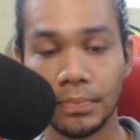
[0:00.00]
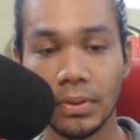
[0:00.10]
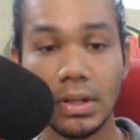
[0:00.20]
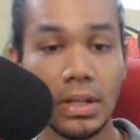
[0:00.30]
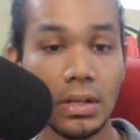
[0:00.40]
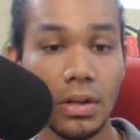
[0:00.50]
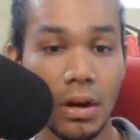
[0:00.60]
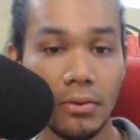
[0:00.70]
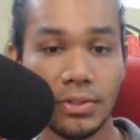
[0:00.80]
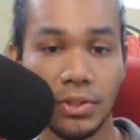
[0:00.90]
He
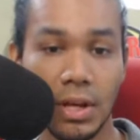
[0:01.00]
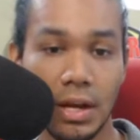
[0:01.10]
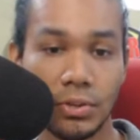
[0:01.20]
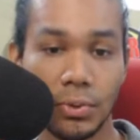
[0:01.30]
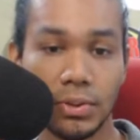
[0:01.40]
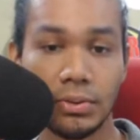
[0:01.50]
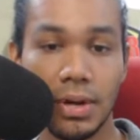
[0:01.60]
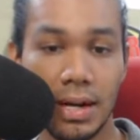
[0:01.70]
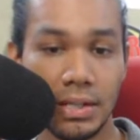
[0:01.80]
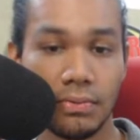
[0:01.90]
encouraged Kaieteur to
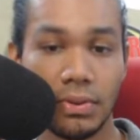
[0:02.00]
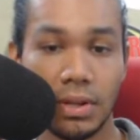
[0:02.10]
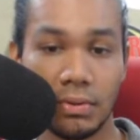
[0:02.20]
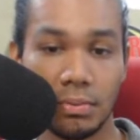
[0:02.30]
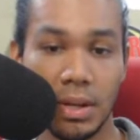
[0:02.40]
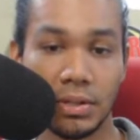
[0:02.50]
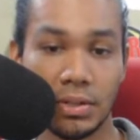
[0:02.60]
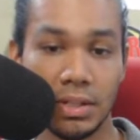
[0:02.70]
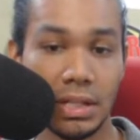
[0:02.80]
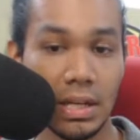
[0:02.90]
ask for the
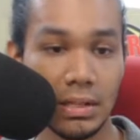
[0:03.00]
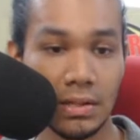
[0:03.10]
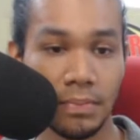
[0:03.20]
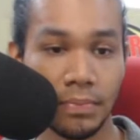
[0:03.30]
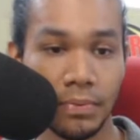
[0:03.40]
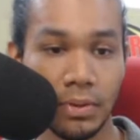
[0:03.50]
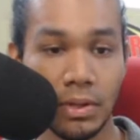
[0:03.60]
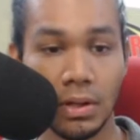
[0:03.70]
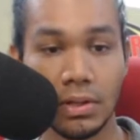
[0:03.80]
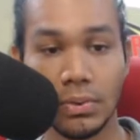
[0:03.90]
information it needs.
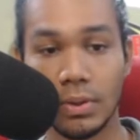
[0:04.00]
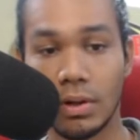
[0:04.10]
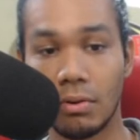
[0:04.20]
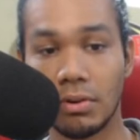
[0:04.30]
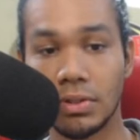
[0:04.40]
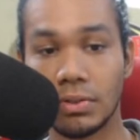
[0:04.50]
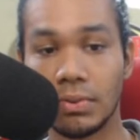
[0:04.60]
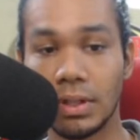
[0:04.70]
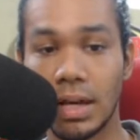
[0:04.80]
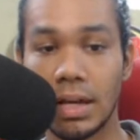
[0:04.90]
He also encouraged to
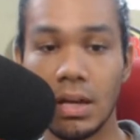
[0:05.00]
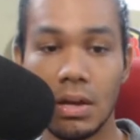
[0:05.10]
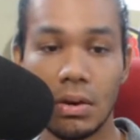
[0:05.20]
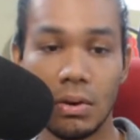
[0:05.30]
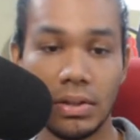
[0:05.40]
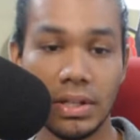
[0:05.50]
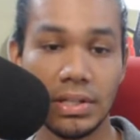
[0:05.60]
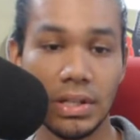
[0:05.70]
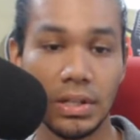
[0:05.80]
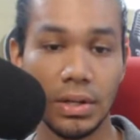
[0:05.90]
rely on the
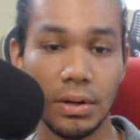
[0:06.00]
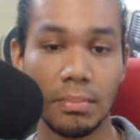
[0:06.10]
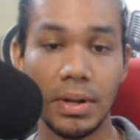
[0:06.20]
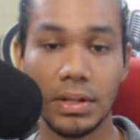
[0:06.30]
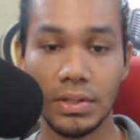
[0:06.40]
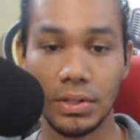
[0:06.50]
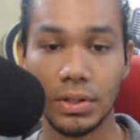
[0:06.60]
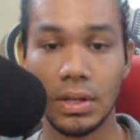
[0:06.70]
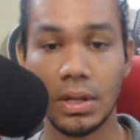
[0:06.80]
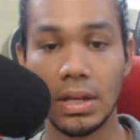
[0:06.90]
senior
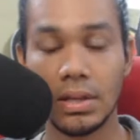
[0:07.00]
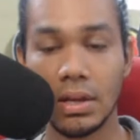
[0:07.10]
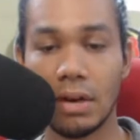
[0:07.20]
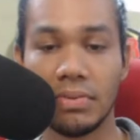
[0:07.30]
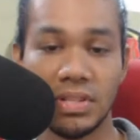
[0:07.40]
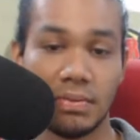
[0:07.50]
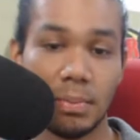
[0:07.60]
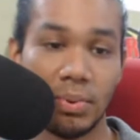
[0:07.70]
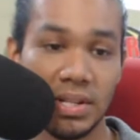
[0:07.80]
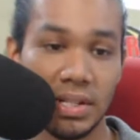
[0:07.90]
minister in the office of the
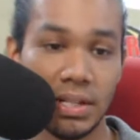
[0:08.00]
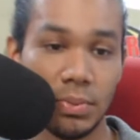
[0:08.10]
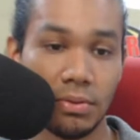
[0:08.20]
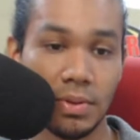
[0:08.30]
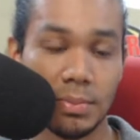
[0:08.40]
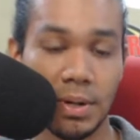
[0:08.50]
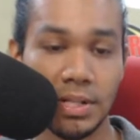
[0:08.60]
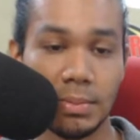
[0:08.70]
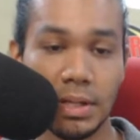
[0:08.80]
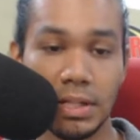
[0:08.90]
president with
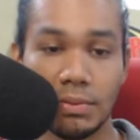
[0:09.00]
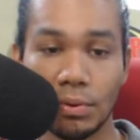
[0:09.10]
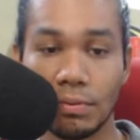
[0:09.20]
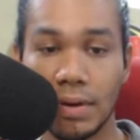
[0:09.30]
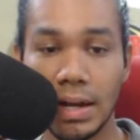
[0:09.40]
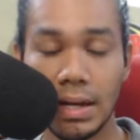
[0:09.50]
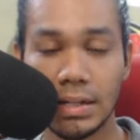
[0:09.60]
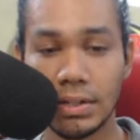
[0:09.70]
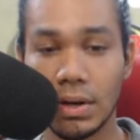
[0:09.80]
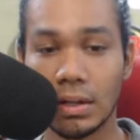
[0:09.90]
responsibility for
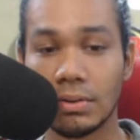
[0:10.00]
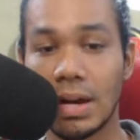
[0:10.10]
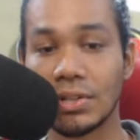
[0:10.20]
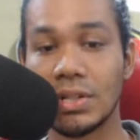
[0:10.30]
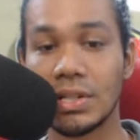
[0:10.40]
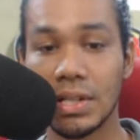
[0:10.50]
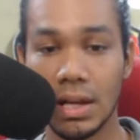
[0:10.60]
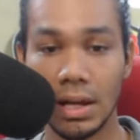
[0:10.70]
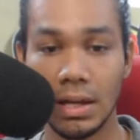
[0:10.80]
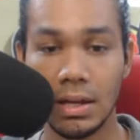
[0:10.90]
finance, Dr. Rashni
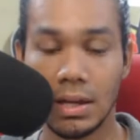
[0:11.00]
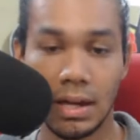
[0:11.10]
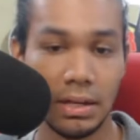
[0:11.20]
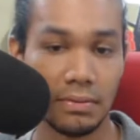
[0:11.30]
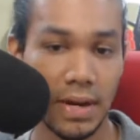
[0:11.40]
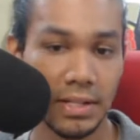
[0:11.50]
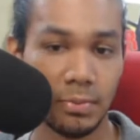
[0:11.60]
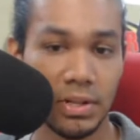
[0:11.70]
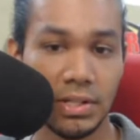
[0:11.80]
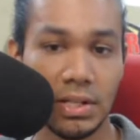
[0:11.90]
Singh, and the vice
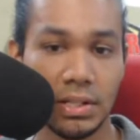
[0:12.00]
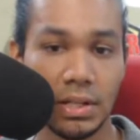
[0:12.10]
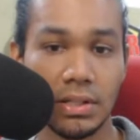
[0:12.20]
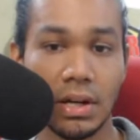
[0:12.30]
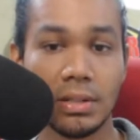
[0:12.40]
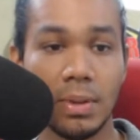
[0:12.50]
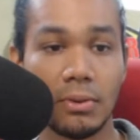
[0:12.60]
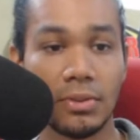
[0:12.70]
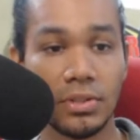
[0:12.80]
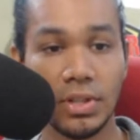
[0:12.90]
president, Dr.
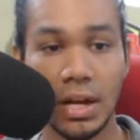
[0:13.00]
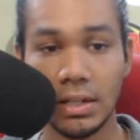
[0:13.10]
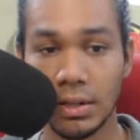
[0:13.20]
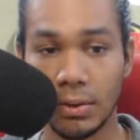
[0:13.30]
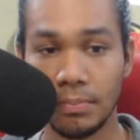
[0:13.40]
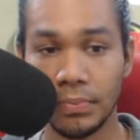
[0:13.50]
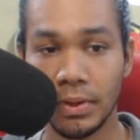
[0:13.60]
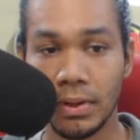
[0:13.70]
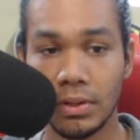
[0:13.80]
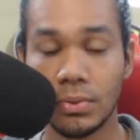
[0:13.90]
Bharat Jagdeo,
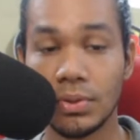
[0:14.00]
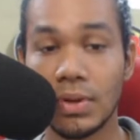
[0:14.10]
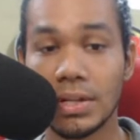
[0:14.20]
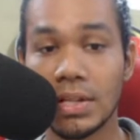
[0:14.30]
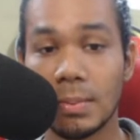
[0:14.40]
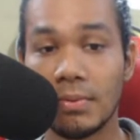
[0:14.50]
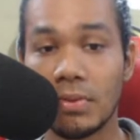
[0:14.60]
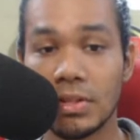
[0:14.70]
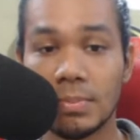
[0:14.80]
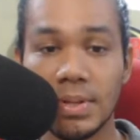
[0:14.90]
to address some of
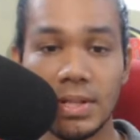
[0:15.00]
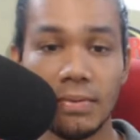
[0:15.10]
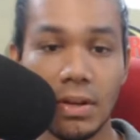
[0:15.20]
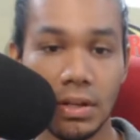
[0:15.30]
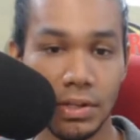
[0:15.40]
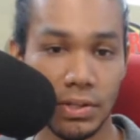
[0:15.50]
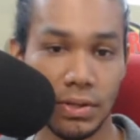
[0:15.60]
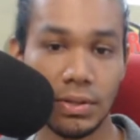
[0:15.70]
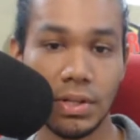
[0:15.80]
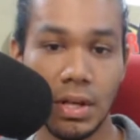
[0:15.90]
the specific
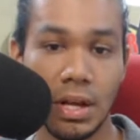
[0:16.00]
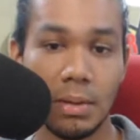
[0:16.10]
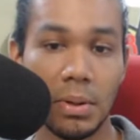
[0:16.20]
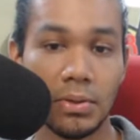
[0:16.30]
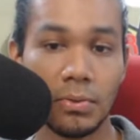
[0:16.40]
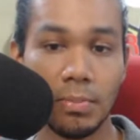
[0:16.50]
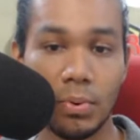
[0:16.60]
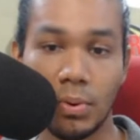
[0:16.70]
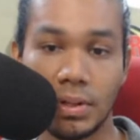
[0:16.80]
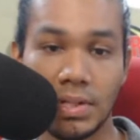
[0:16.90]
concerns about the
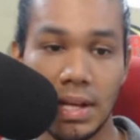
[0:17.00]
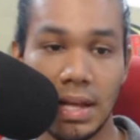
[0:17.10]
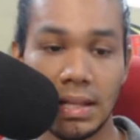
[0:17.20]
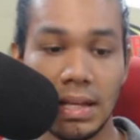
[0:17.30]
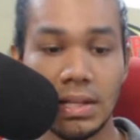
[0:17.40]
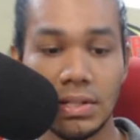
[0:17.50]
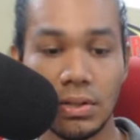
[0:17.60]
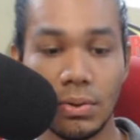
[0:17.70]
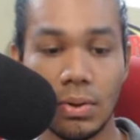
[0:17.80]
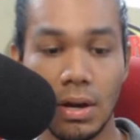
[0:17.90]
reports and the
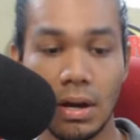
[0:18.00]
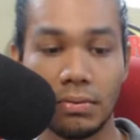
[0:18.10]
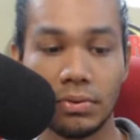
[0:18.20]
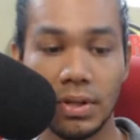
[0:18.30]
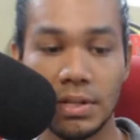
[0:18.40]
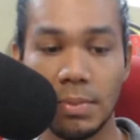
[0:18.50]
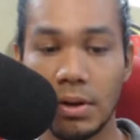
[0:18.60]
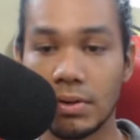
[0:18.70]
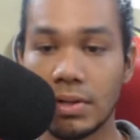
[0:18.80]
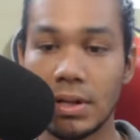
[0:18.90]
issue of
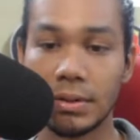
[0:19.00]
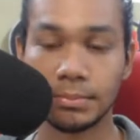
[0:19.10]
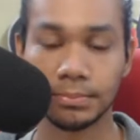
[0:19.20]
transparency.